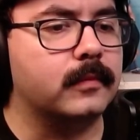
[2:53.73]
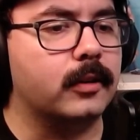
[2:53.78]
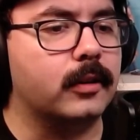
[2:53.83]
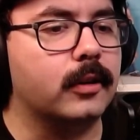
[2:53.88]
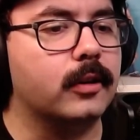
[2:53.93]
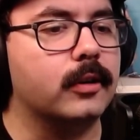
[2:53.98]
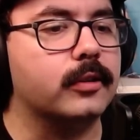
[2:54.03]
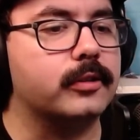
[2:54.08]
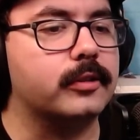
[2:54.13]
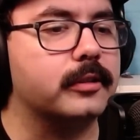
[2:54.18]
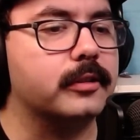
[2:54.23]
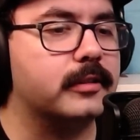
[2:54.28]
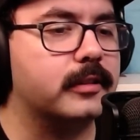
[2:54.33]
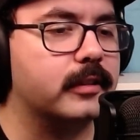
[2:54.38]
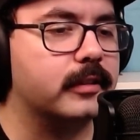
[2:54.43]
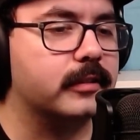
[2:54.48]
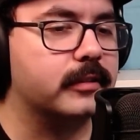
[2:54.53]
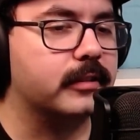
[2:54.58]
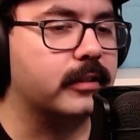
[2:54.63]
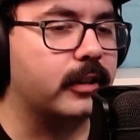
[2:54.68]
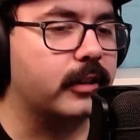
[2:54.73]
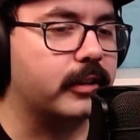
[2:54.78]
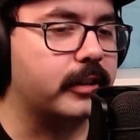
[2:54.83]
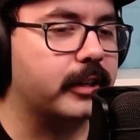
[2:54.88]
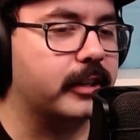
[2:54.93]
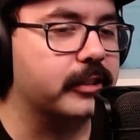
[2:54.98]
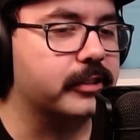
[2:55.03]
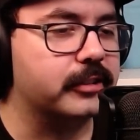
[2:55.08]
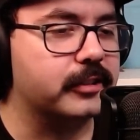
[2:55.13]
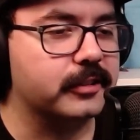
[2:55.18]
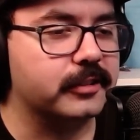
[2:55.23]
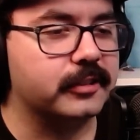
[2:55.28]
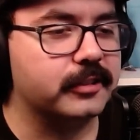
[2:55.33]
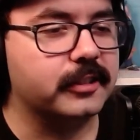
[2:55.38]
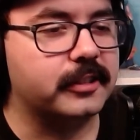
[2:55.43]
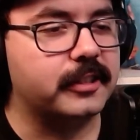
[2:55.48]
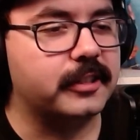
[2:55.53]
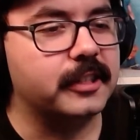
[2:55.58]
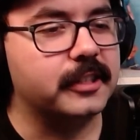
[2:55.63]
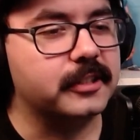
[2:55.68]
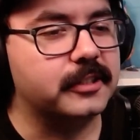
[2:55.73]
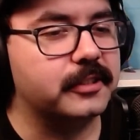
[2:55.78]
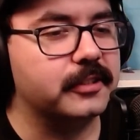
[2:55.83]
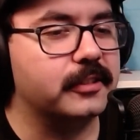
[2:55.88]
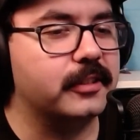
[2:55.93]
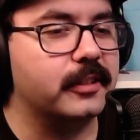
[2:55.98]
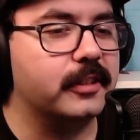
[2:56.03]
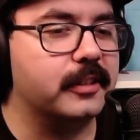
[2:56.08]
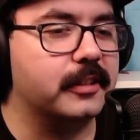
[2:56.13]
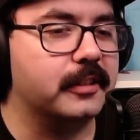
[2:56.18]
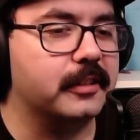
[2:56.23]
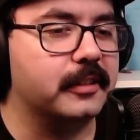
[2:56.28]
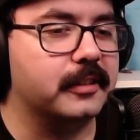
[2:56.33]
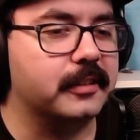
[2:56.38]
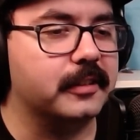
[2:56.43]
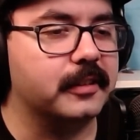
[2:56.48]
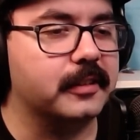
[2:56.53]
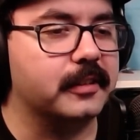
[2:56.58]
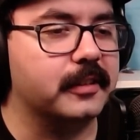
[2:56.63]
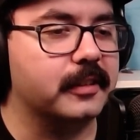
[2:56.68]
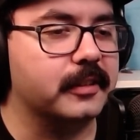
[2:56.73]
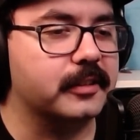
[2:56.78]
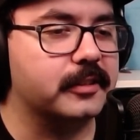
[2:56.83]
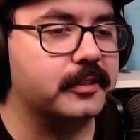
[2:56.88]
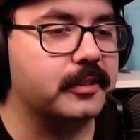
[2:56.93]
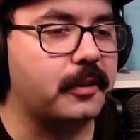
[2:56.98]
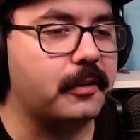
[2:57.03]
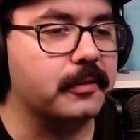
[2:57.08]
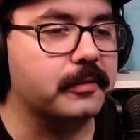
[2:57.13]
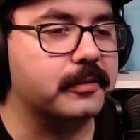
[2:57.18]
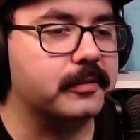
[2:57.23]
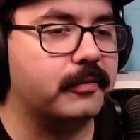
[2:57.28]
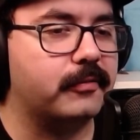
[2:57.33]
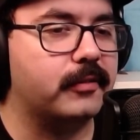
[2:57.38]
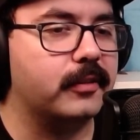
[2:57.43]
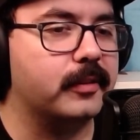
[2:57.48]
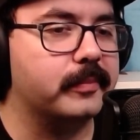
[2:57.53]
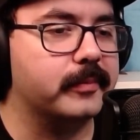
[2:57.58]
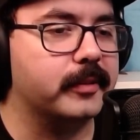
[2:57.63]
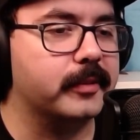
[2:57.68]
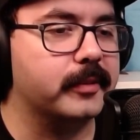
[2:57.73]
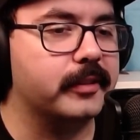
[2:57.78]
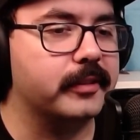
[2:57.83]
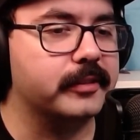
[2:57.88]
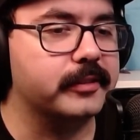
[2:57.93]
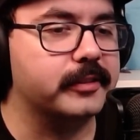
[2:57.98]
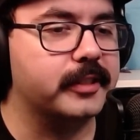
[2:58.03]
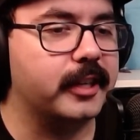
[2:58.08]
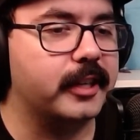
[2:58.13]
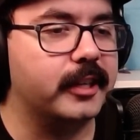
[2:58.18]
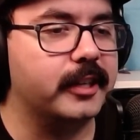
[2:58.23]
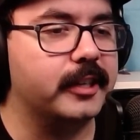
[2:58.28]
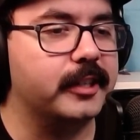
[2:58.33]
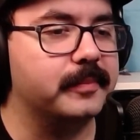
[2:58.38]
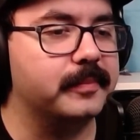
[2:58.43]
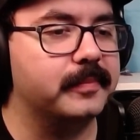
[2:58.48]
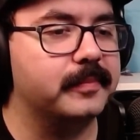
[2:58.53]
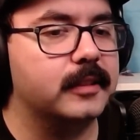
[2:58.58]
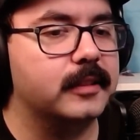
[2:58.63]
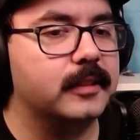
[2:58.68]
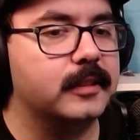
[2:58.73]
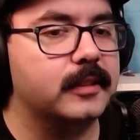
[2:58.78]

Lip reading: Oh, she's looking into the assault from the other time.